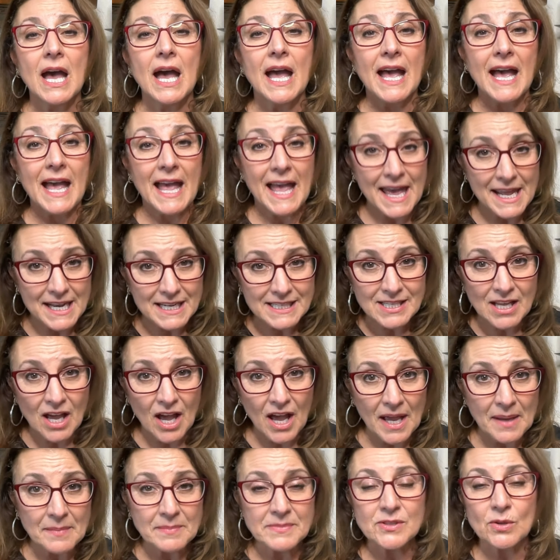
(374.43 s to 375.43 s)
ahead of
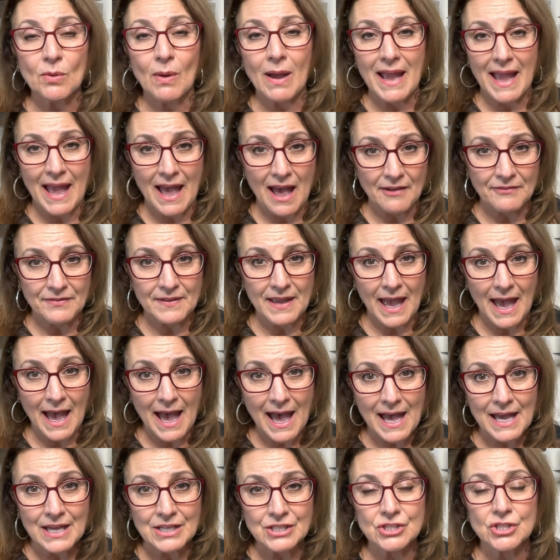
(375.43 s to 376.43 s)
time, so I have
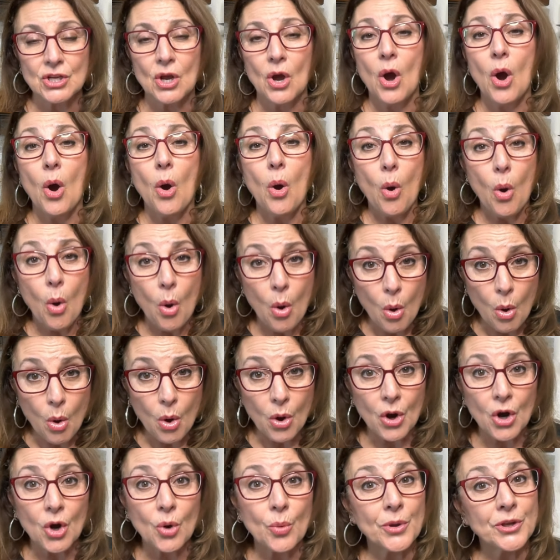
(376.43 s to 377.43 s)
cash.
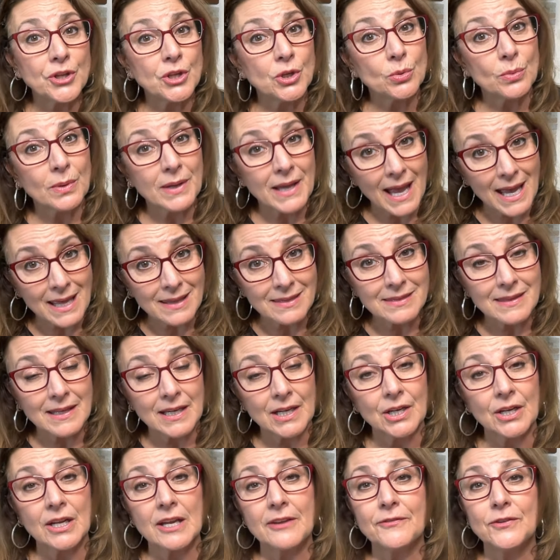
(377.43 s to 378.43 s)
Or when you get
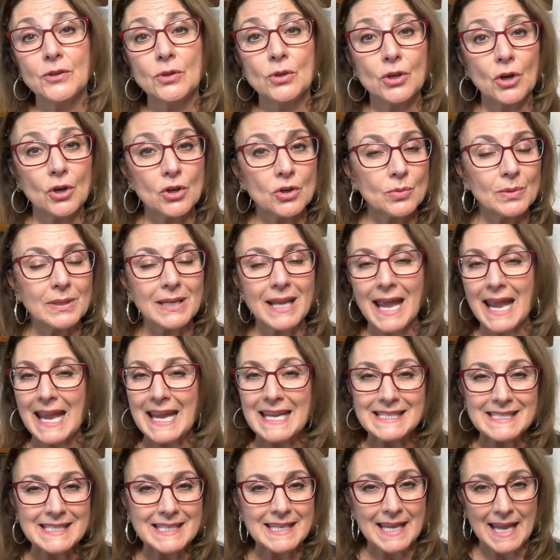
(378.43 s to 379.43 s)
there, if you go to an
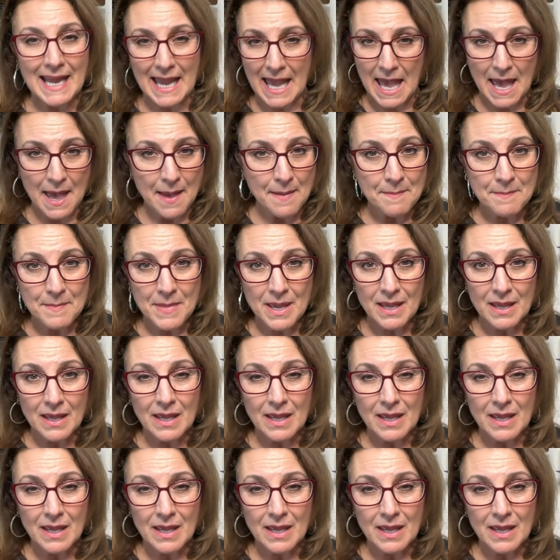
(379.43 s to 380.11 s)
ATM,